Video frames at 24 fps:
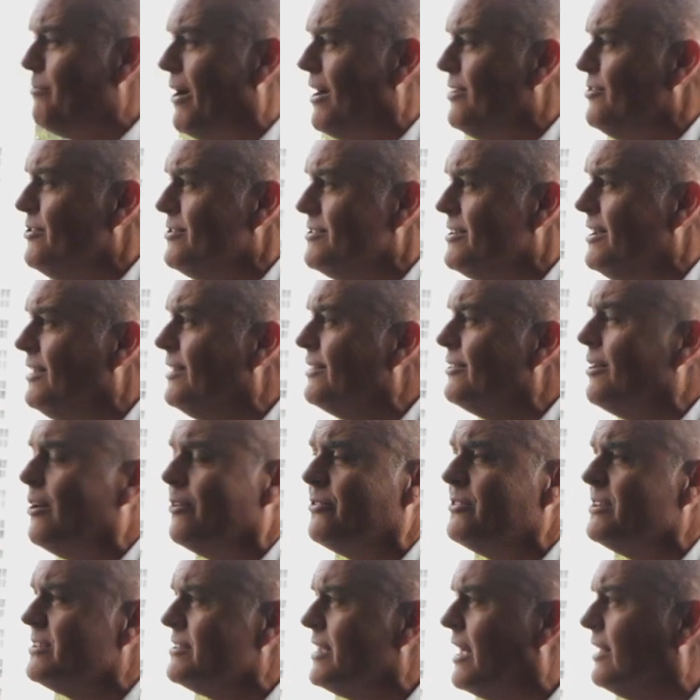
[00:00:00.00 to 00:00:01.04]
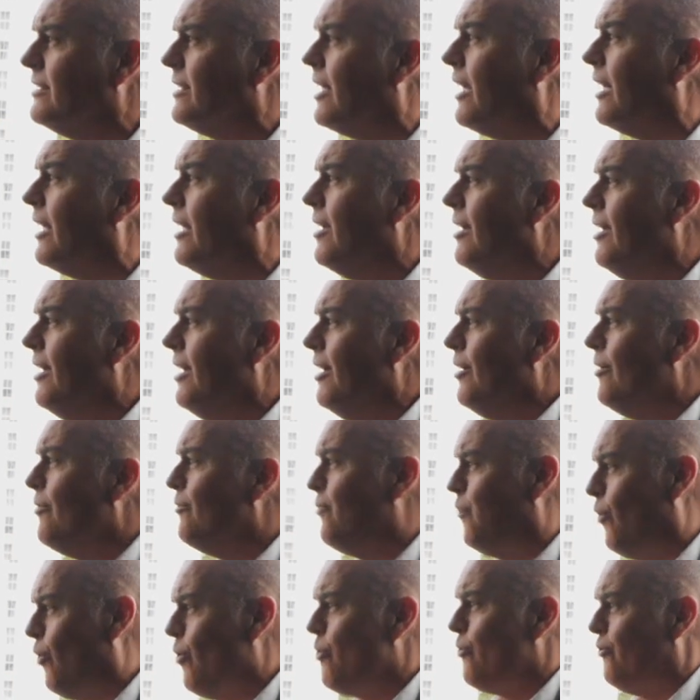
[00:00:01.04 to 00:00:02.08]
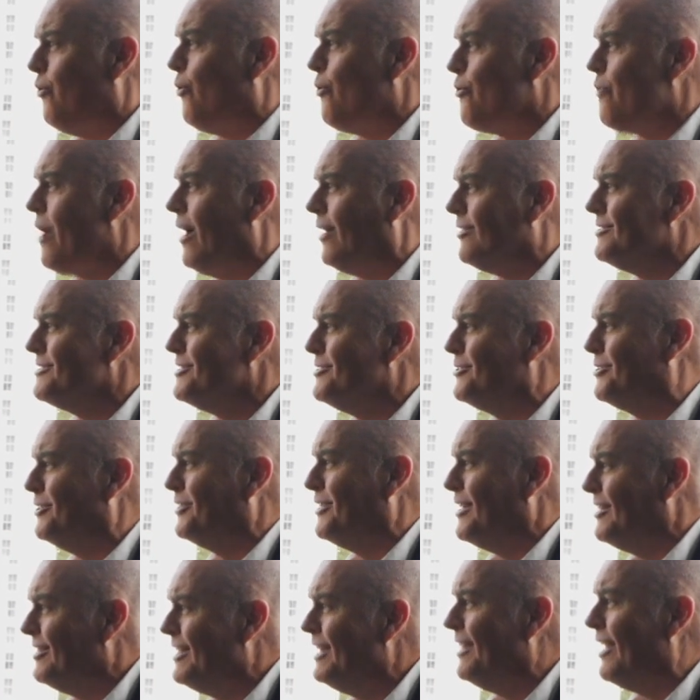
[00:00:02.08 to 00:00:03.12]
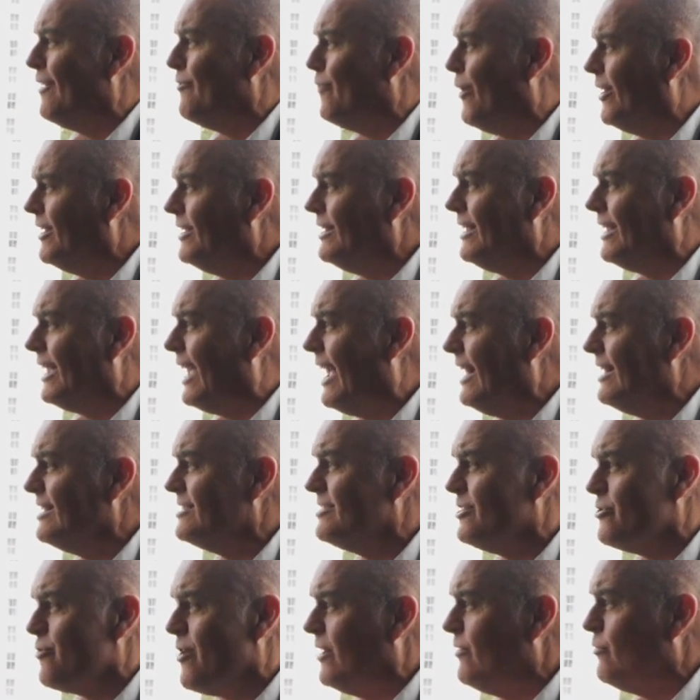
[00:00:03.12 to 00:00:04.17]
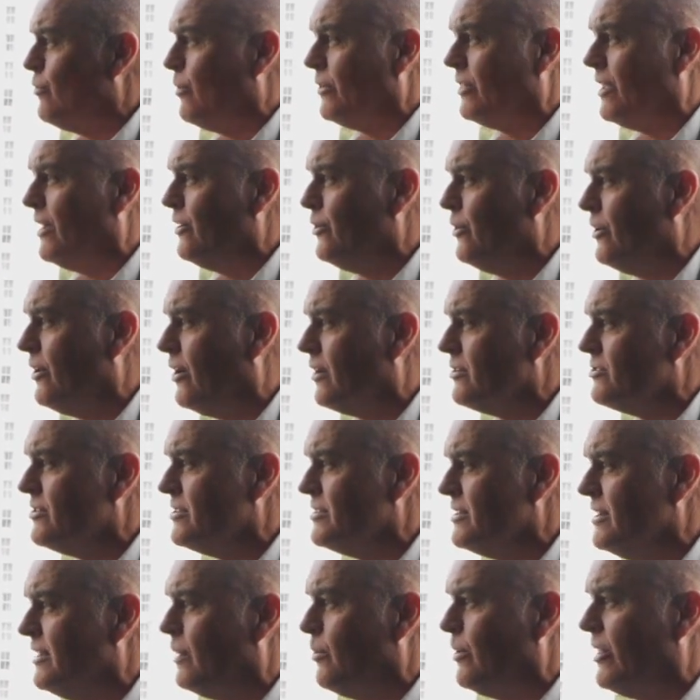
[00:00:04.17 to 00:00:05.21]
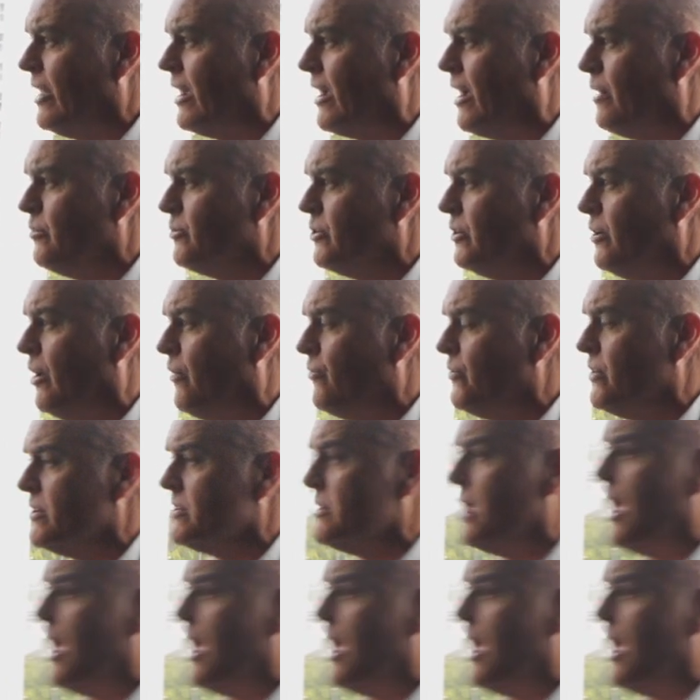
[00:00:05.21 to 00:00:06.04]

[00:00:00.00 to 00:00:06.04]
by New Zealand after Saturday. Yeah. Four rounds into the thing, they've won it again. It's irrelevant what they do in Argentina when they come to Loftus.